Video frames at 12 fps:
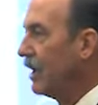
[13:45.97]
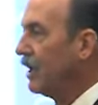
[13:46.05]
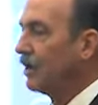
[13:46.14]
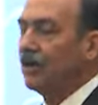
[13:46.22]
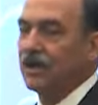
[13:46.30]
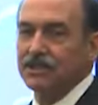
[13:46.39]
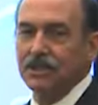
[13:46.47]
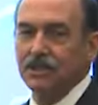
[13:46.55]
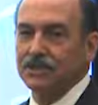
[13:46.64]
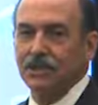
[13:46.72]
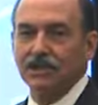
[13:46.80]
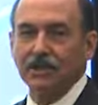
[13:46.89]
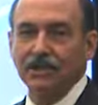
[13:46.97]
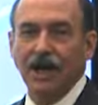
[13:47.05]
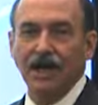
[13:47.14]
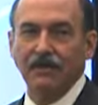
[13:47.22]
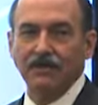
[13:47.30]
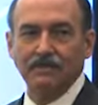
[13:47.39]
And it costs $1
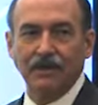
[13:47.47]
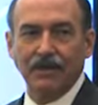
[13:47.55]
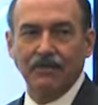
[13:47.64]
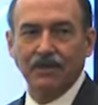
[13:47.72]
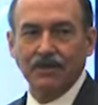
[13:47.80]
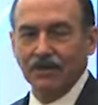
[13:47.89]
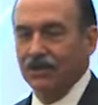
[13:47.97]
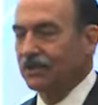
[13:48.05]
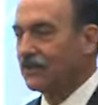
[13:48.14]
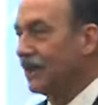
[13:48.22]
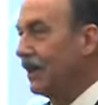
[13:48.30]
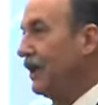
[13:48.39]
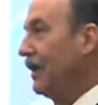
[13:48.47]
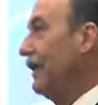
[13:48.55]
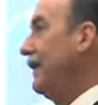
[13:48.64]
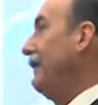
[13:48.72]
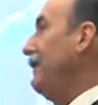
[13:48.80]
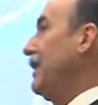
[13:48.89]
gazillion. And my question is,
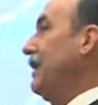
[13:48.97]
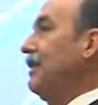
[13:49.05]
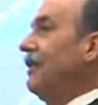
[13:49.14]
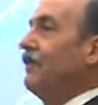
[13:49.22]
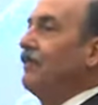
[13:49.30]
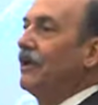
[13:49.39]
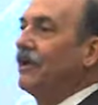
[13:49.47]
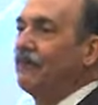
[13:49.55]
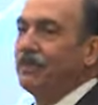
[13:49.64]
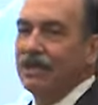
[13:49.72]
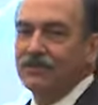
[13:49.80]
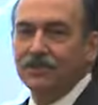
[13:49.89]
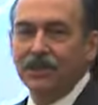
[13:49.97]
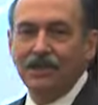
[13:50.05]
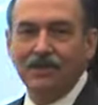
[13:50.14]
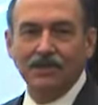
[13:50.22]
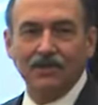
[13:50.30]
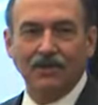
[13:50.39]
if you want to go be
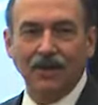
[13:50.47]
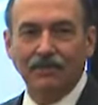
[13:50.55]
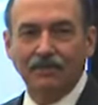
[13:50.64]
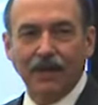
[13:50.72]
entertained, that's great.